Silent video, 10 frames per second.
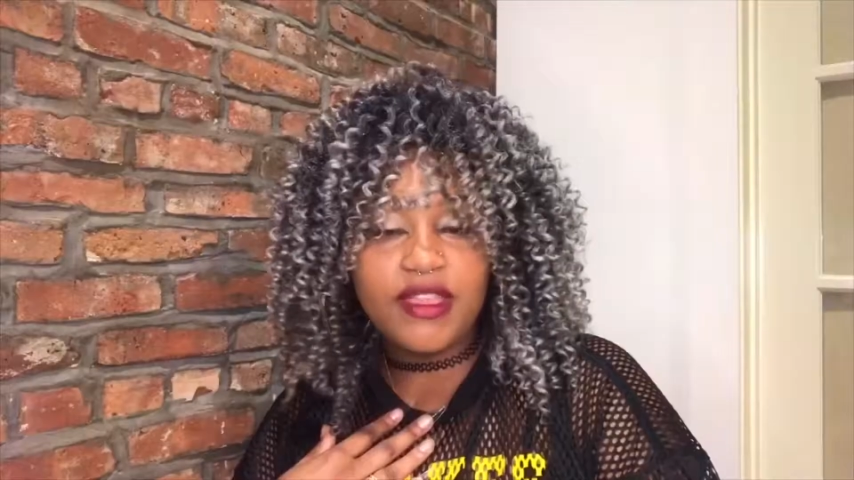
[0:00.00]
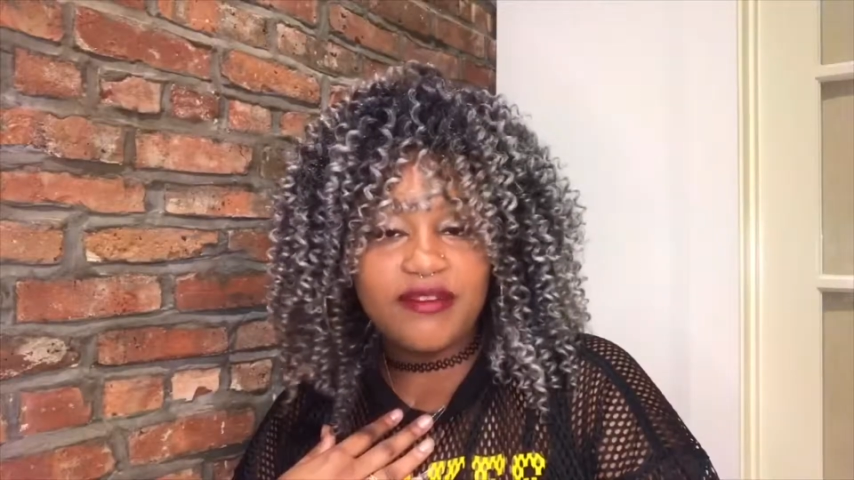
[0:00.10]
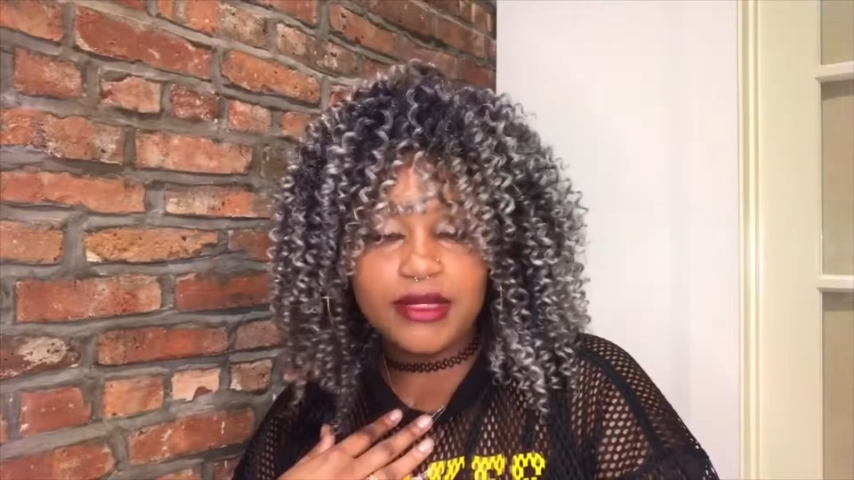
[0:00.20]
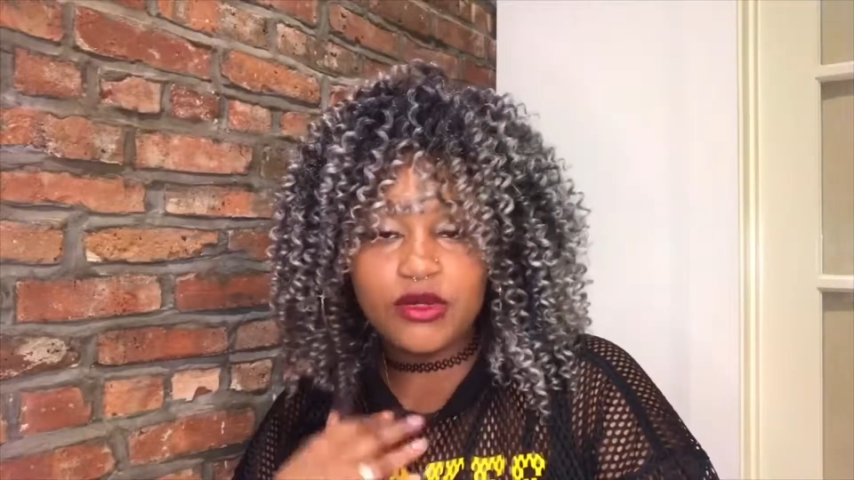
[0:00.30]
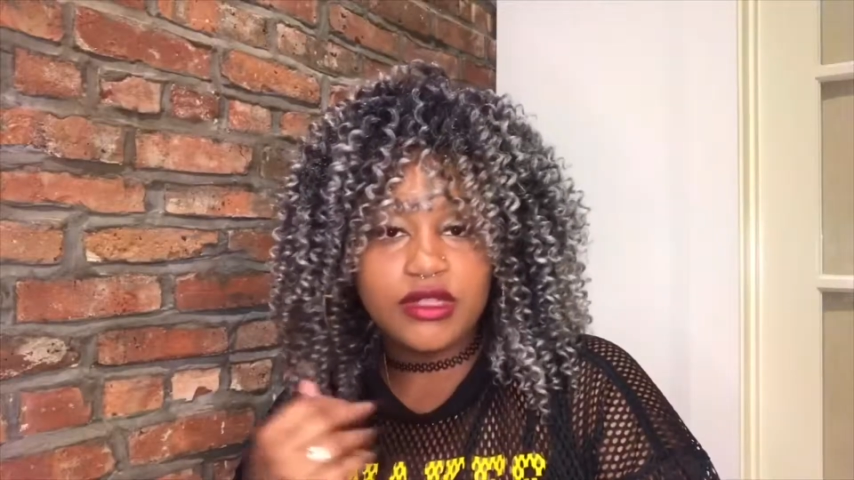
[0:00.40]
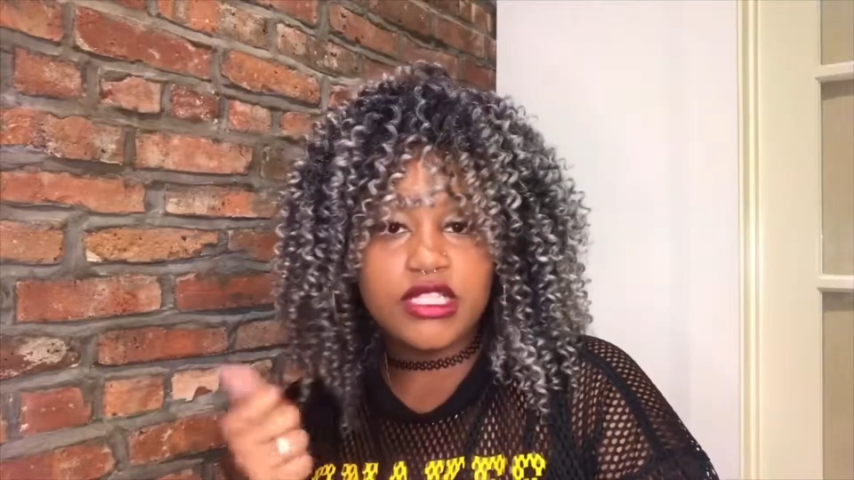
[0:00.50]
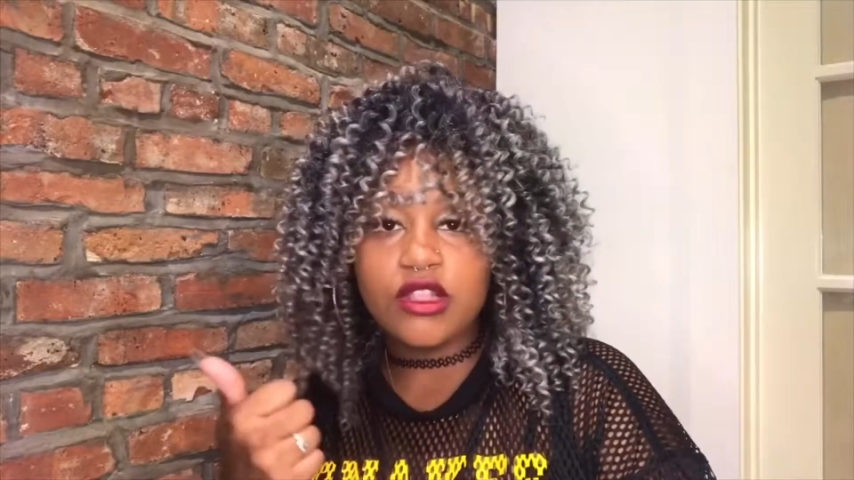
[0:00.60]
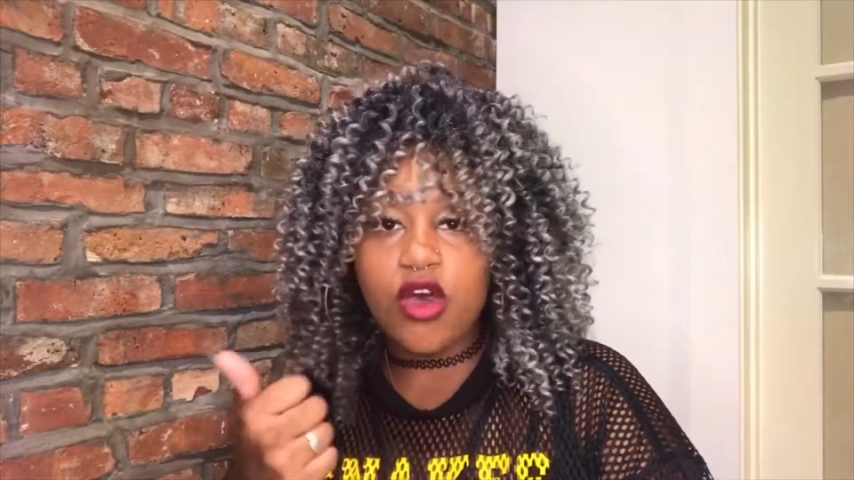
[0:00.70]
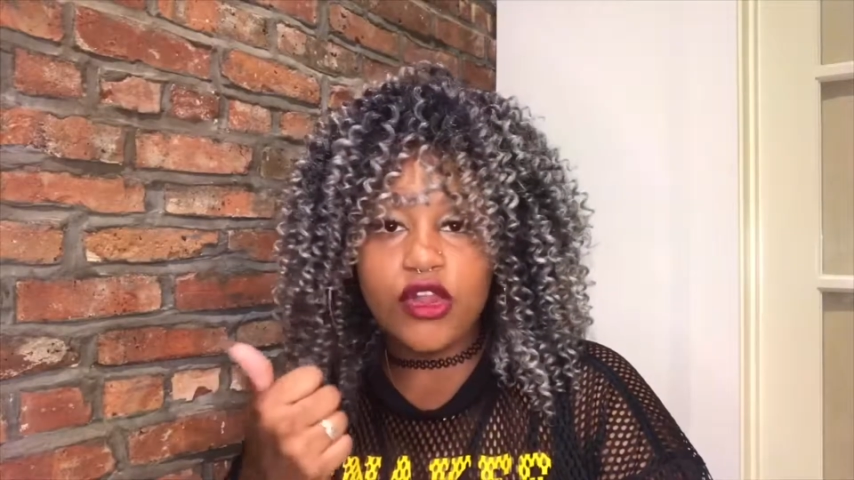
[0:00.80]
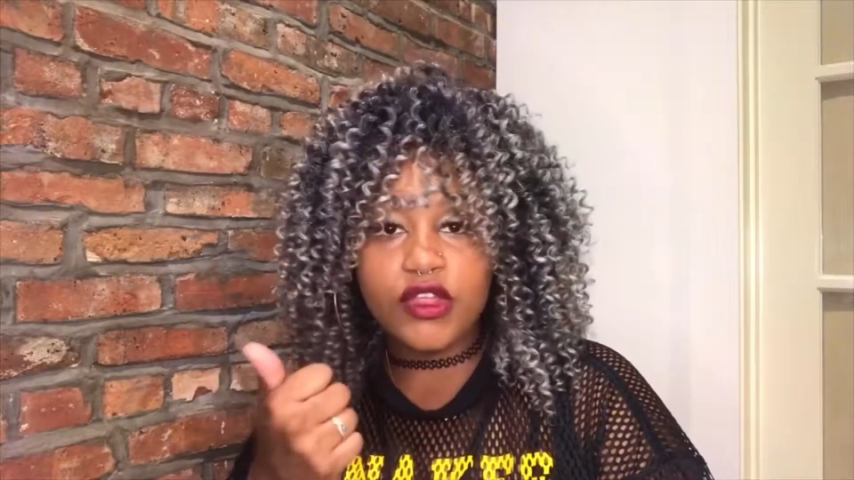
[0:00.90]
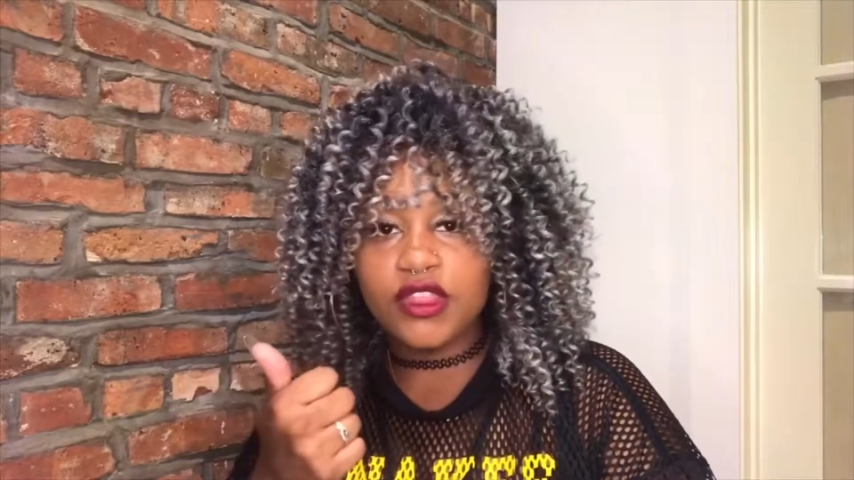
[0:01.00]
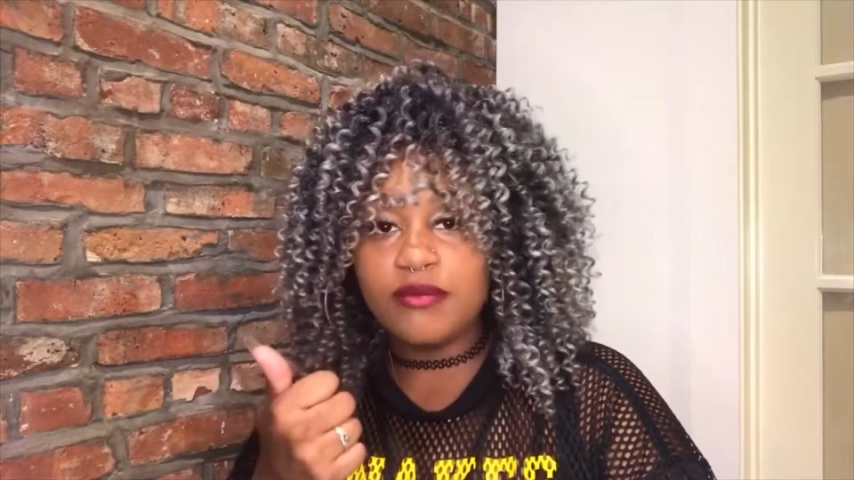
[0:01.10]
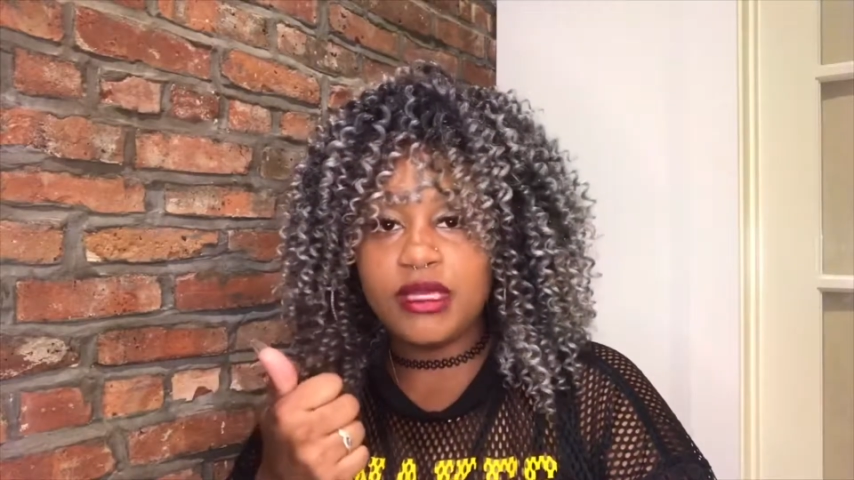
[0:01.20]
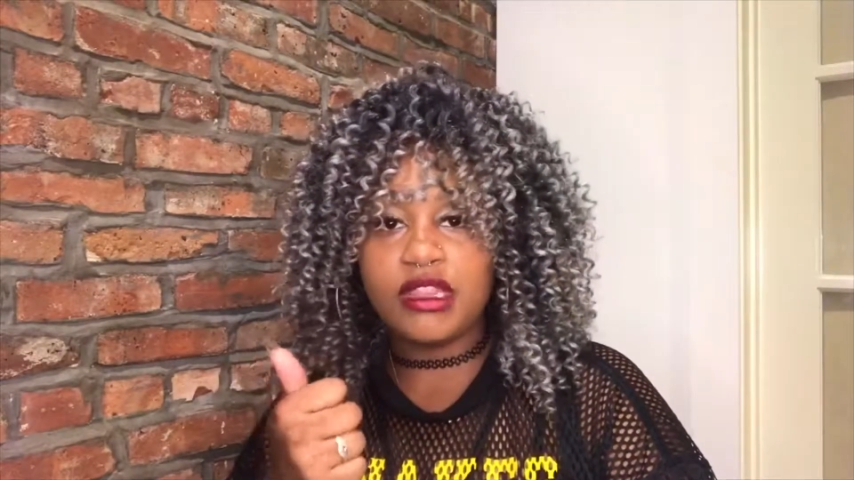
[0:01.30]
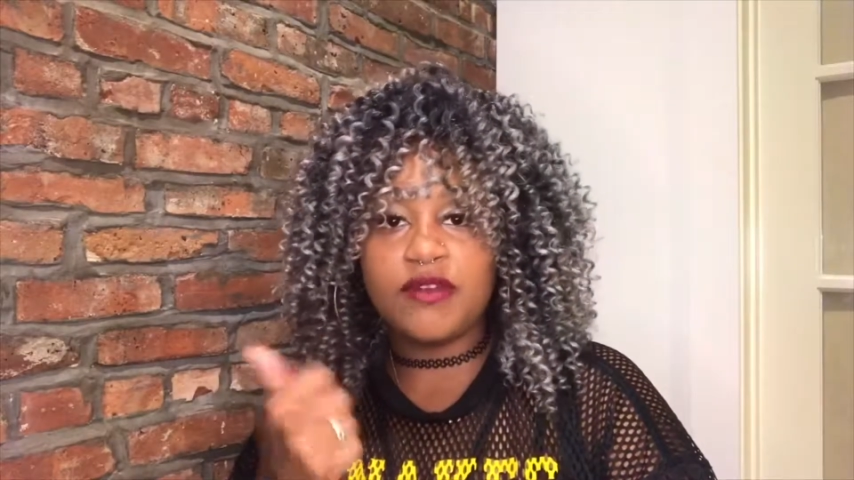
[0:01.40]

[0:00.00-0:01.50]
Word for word: They've been doing this longer than me.